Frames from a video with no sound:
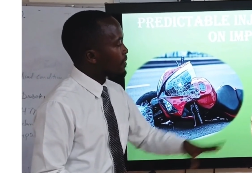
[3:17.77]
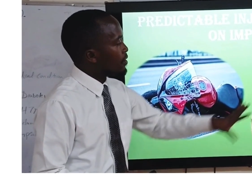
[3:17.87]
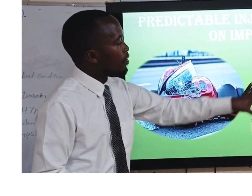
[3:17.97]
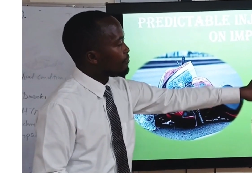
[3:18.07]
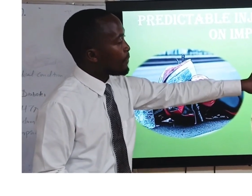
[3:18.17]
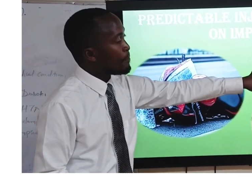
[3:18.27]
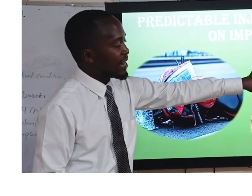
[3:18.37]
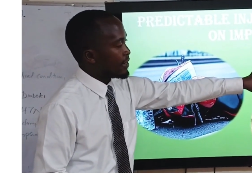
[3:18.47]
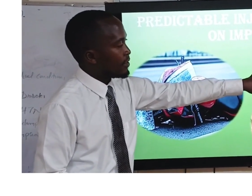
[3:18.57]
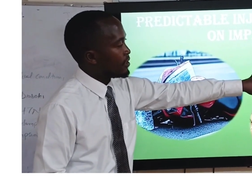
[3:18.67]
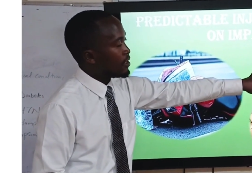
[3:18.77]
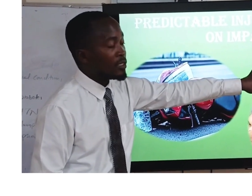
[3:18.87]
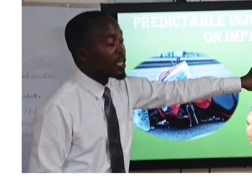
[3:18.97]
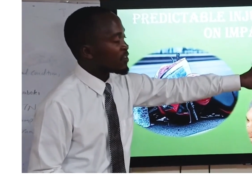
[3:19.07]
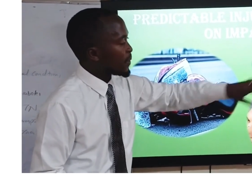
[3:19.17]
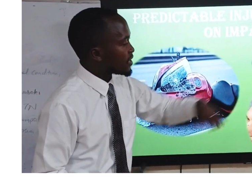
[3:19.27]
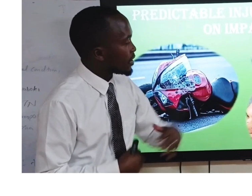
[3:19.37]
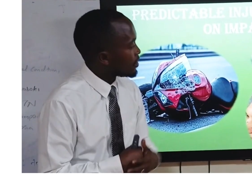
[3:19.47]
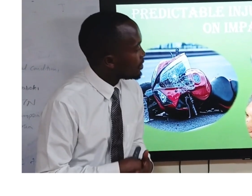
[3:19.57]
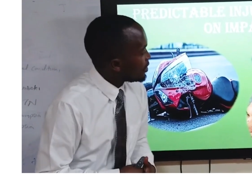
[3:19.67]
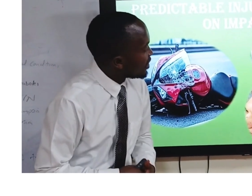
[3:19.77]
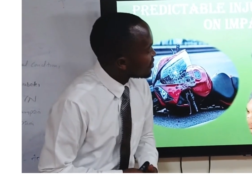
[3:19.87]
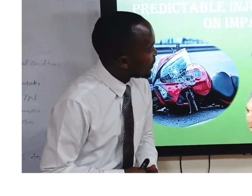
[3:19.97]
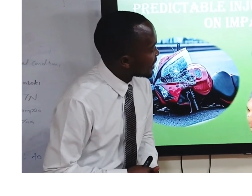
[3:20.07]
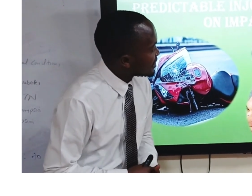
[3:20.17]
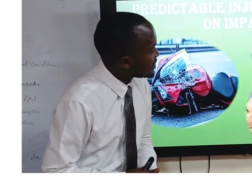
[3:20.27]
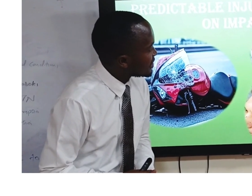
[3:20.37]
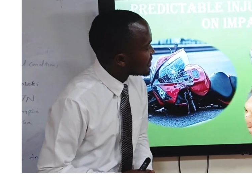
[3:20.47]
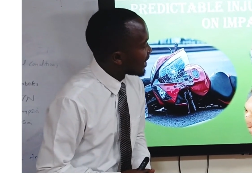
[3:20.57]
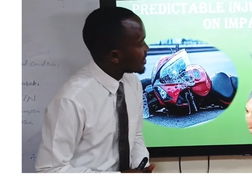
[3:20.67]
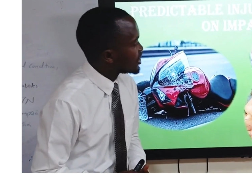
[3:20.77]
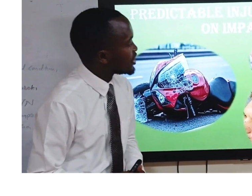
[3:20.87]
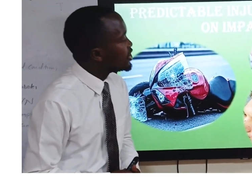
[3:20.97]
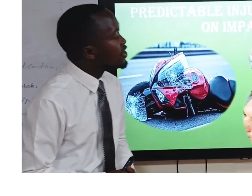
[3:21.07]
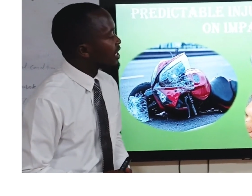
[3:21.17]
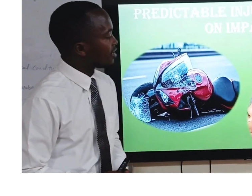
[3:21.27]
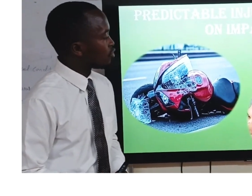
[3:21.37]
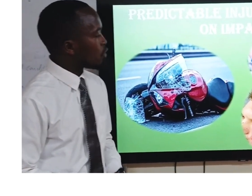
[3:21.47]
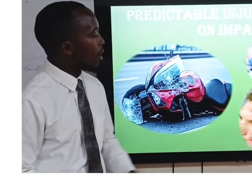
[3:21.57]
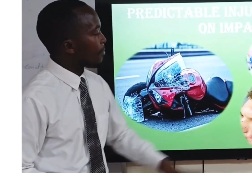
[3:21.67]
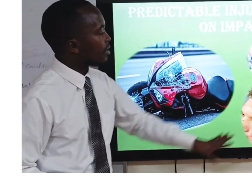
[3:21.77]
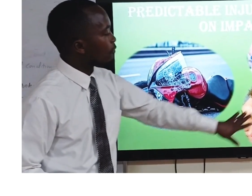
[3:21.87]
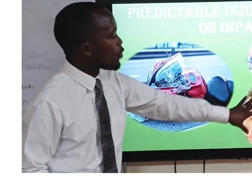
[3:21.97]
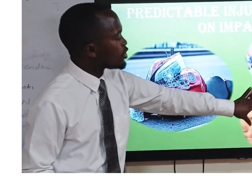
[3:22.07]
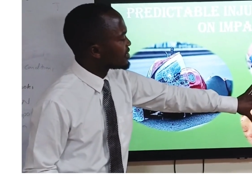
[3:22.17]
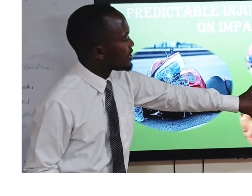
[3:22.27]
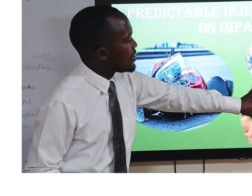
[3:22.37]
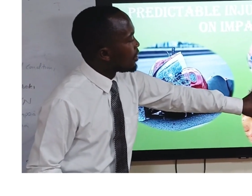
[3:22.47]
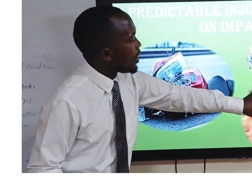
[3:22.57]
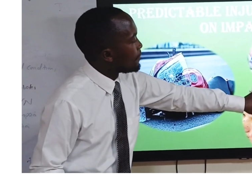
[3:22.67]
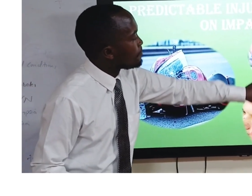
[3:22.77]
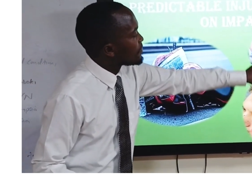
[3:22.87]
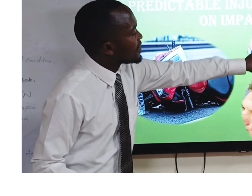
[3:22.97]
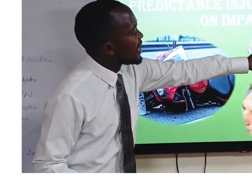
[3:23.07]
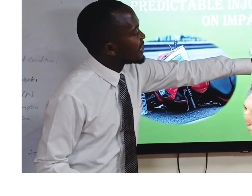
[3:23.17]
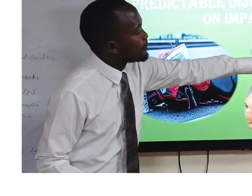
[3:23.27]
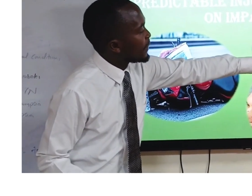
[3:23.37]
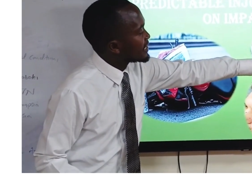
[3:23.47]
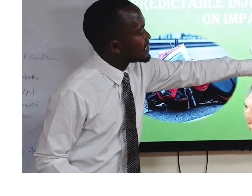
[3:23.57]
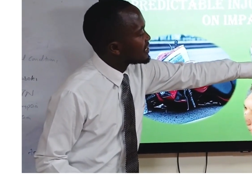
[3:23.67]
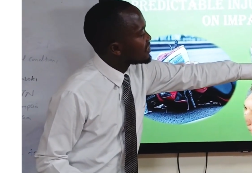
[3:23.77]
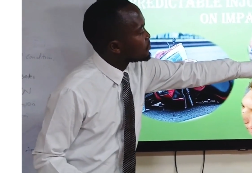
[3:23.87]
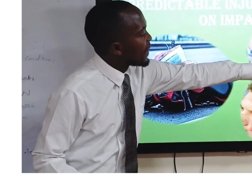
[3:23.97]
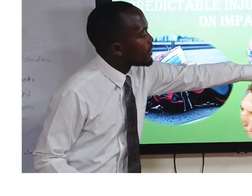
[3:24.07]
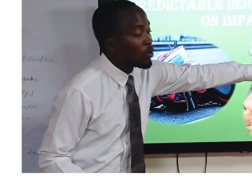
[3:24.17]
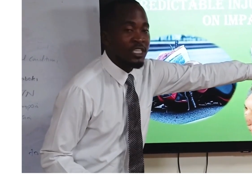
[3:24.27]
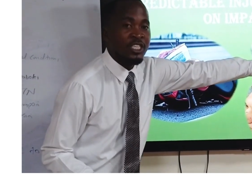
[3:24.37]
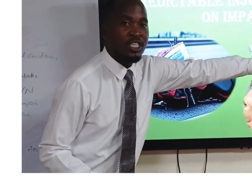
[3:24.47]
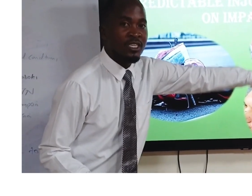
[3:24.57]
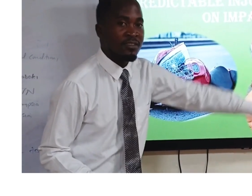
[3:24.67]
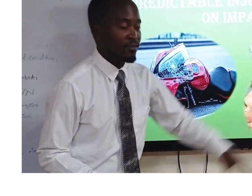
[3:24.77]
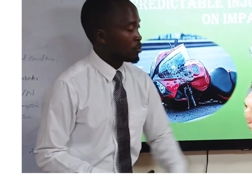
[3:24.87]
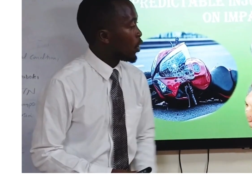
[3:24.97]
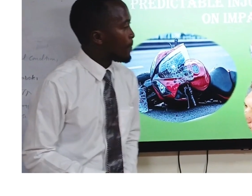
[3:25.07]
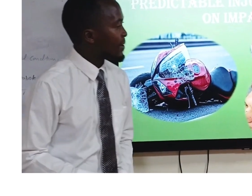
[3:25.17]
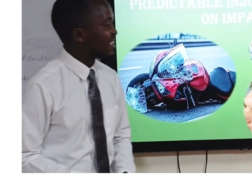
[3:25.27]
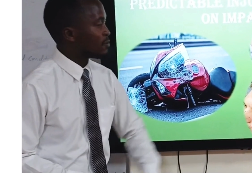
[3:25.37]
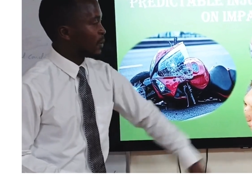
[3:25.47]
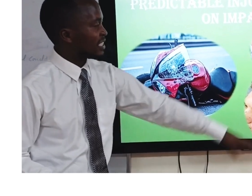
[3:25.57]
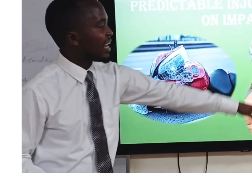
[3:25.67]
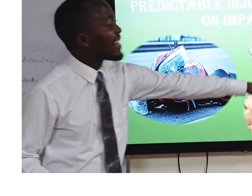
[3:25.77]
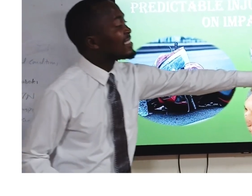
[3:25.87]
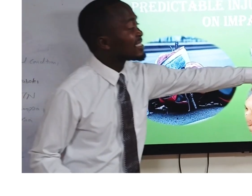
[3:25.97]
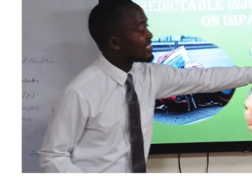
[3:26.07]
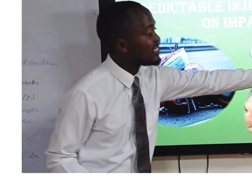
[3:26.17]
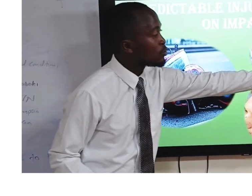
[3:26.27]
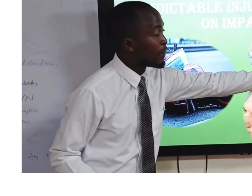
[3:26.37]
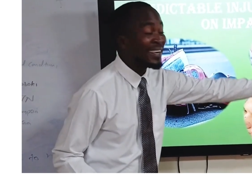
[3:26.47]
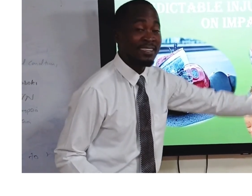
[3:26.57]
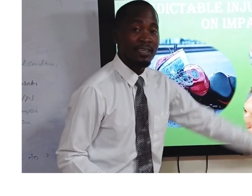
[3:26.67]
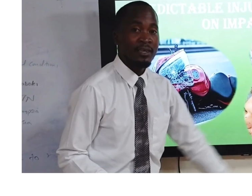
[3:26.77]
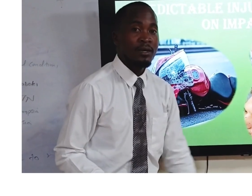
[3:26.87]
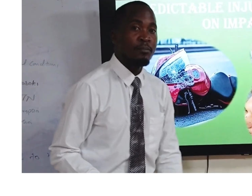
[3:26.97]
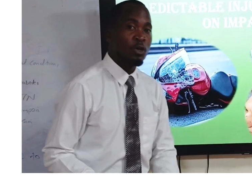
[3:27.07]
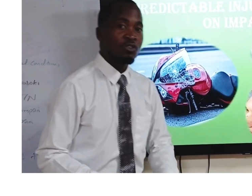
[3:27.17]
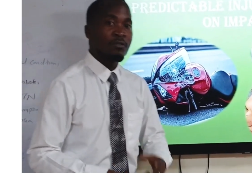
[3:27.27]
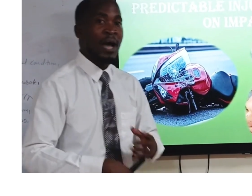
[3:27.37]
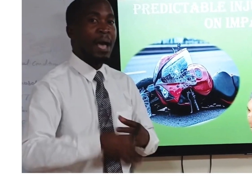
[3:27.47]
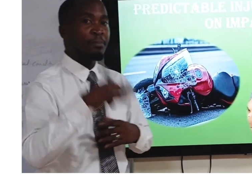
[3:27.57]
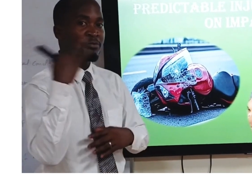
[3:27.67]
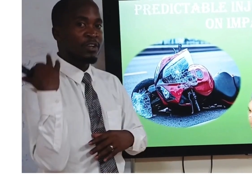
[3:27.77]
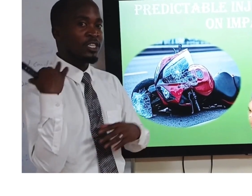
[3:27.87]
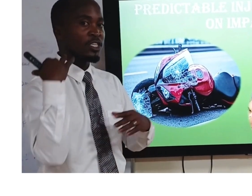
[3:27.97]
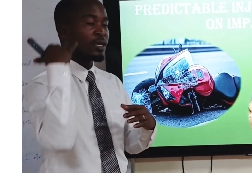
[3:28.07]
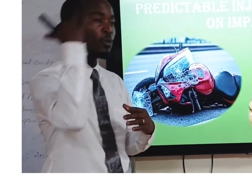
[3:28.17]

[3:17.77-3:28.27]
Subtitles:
of the brain. Expect such injuries to happen. Of course, expect spinal injuries to happen, especially other C-spine, because of hyperflexion